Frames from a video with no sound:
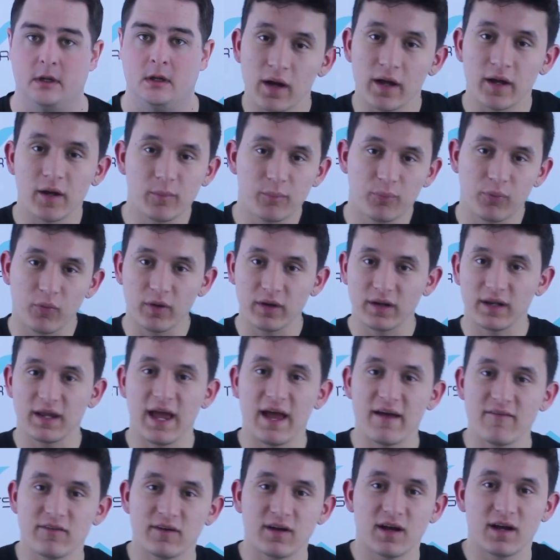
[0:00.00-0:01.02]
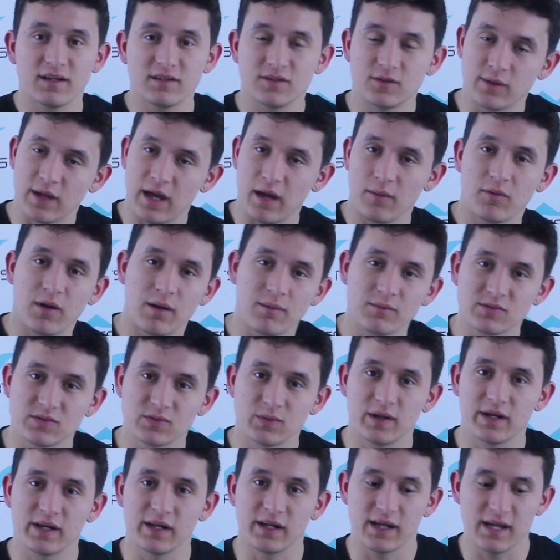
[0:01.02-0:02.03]
An important caveat to Capcom
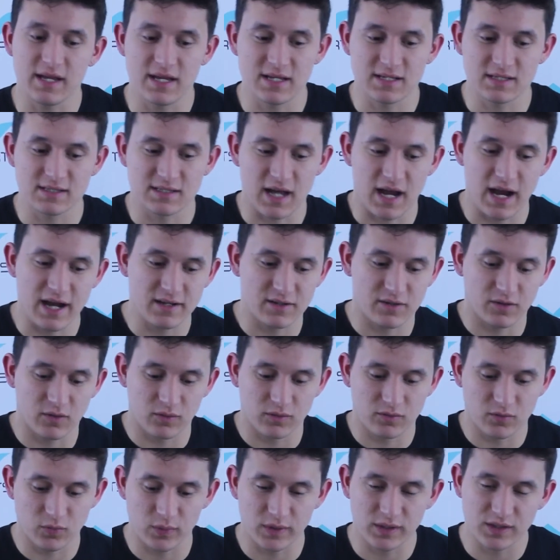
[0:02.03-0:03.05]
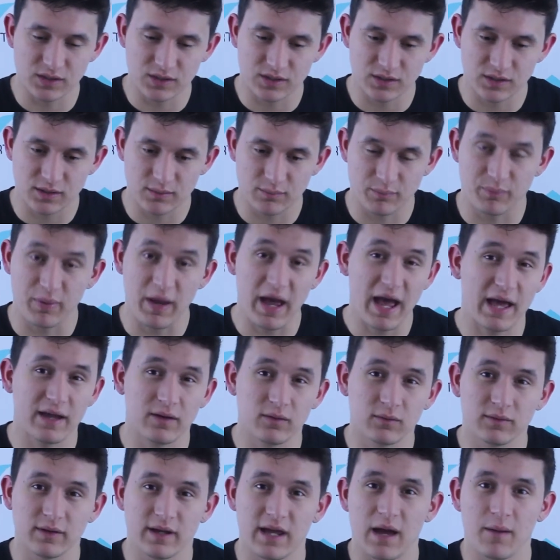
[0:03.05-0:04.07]
sweating is I don't wish bad
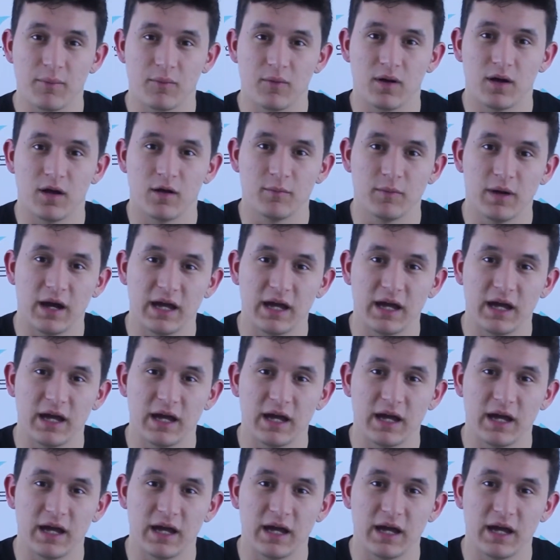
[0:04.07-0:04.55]
on Capcom.